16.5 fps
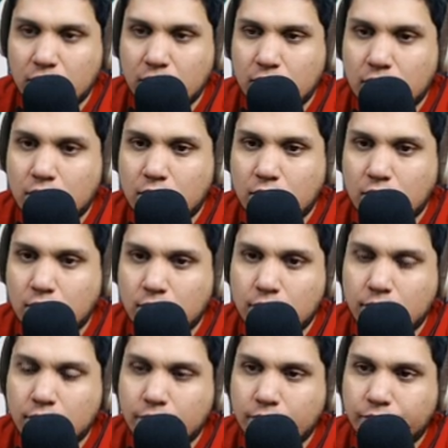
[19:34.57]

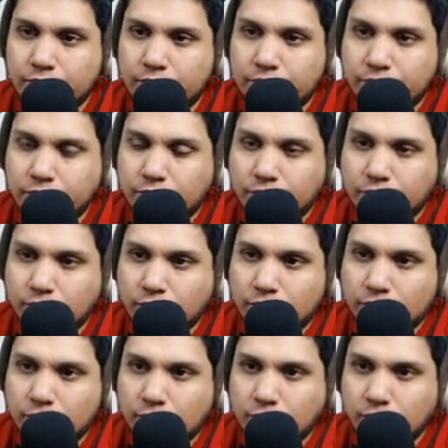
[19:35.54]

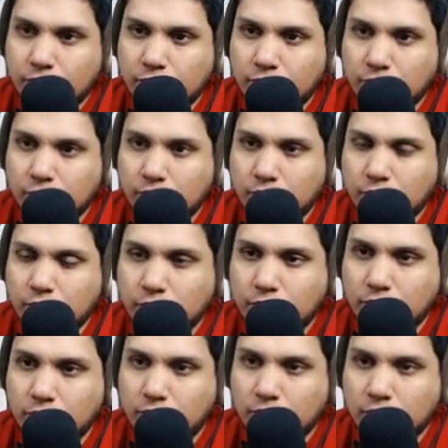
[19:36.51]

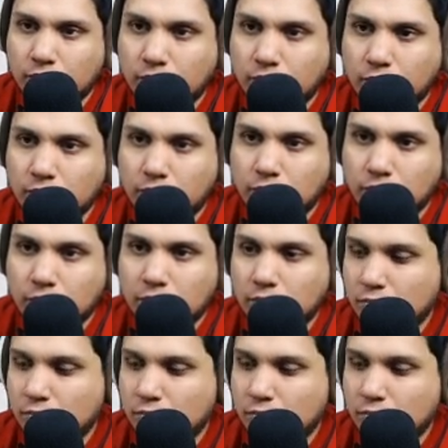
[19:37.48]
(silent)